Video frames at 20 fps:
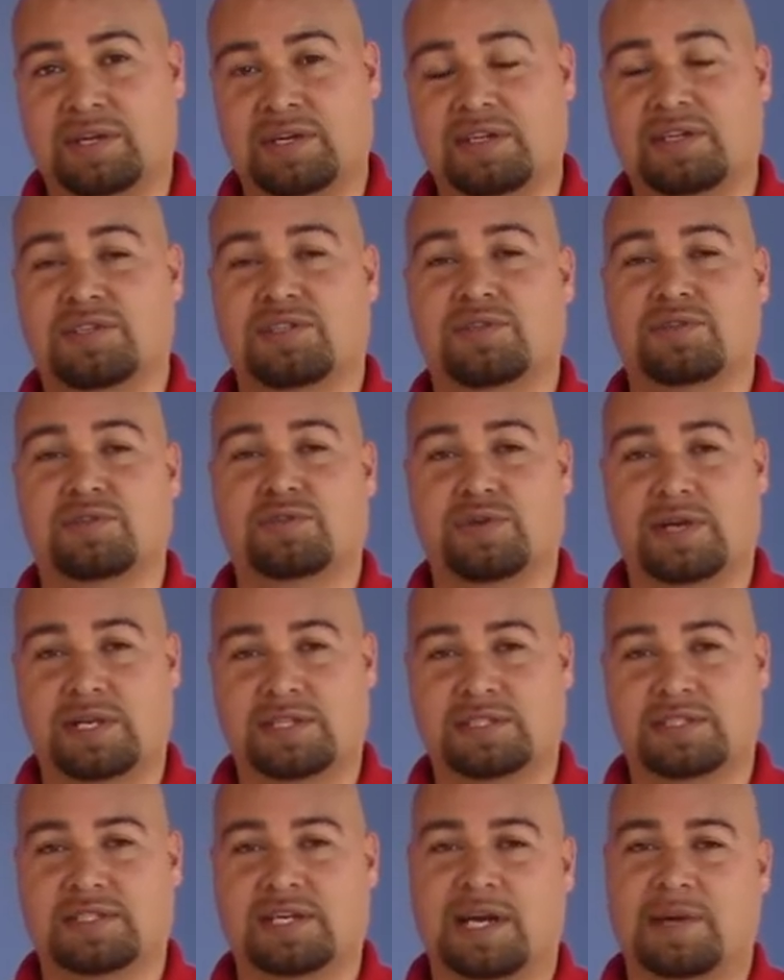get into
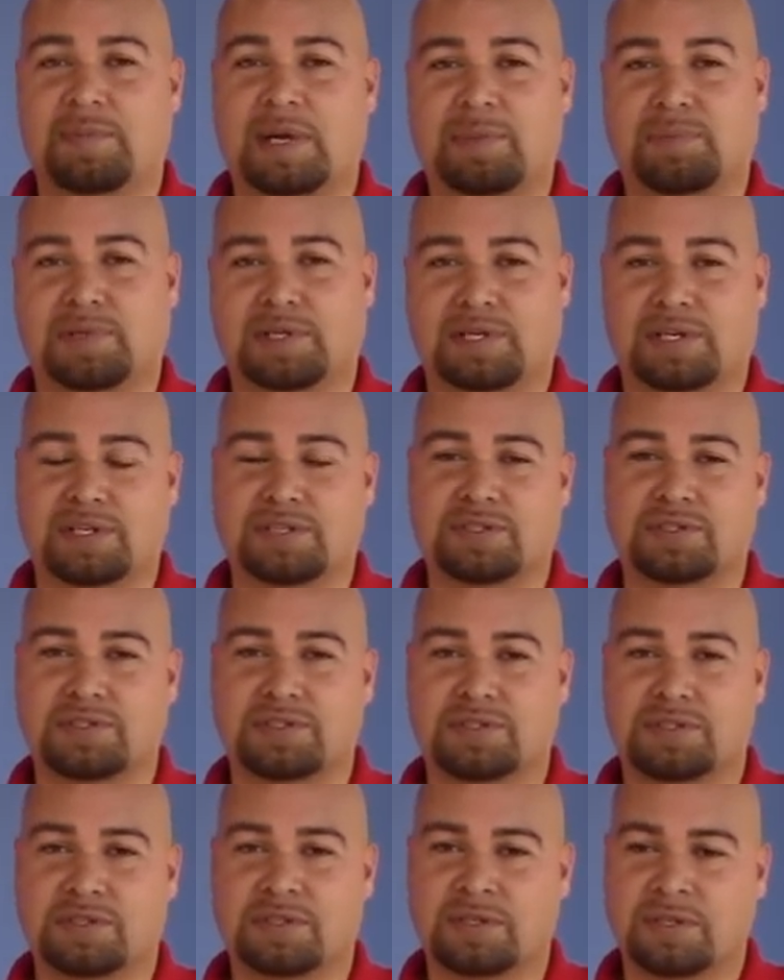transit time
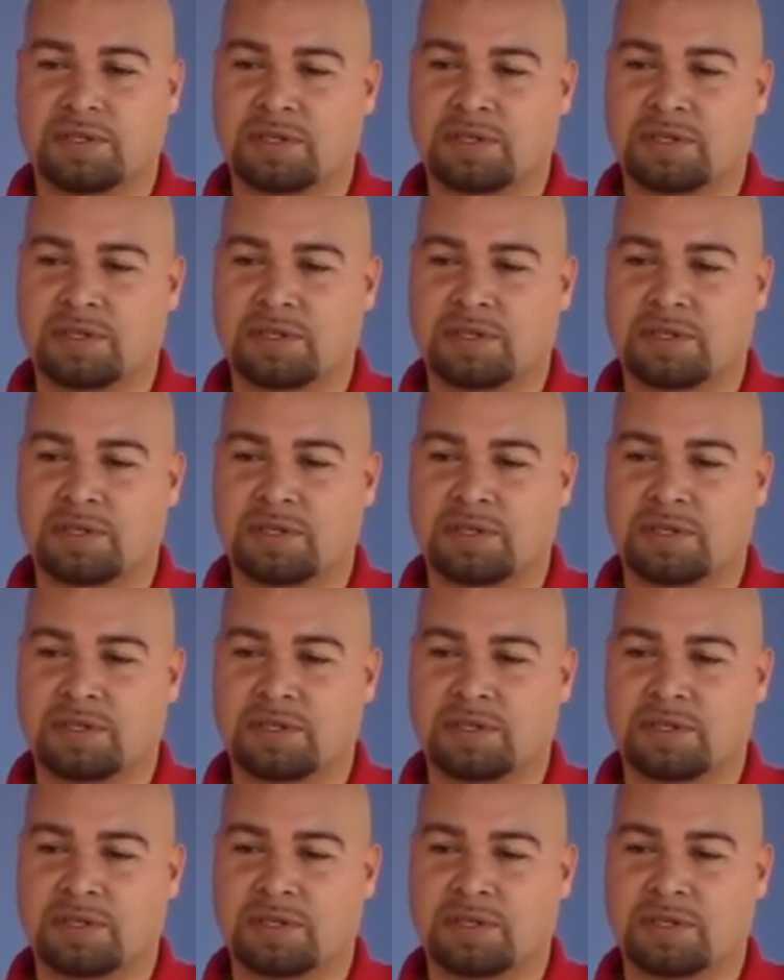applications.